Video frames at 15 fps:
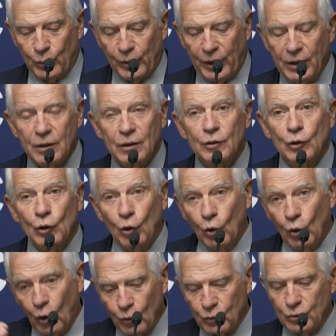Ukraine in the
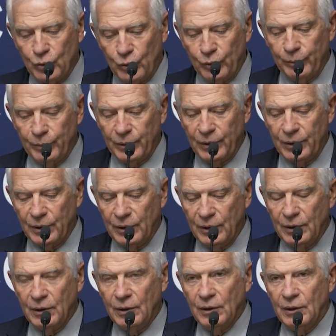long term,
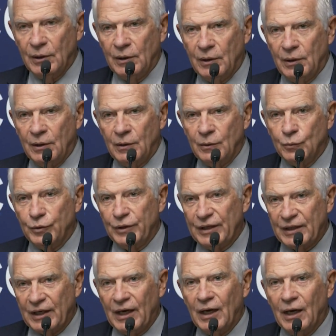to
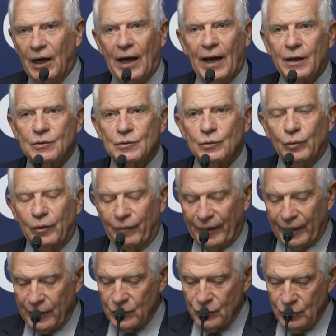deter acts of
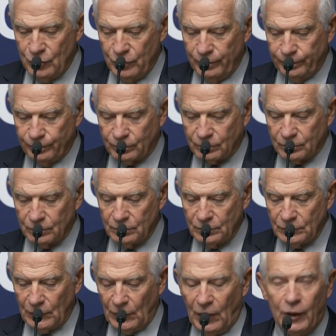aggression,
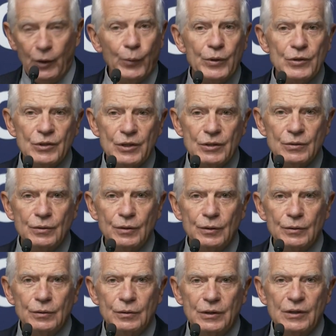and resist
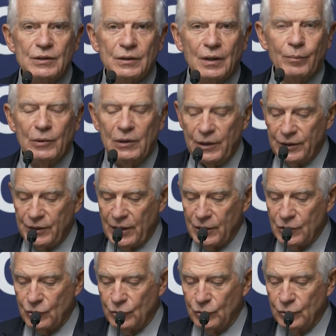the
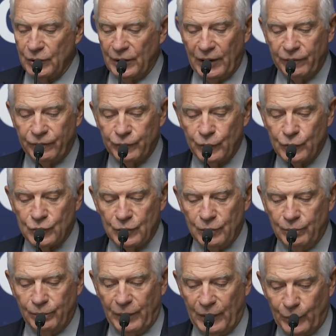destabilization efforts
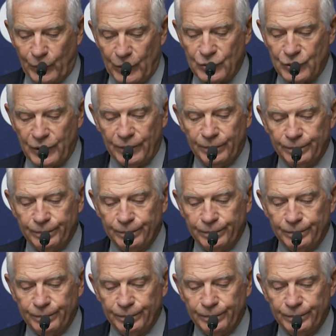by Russia.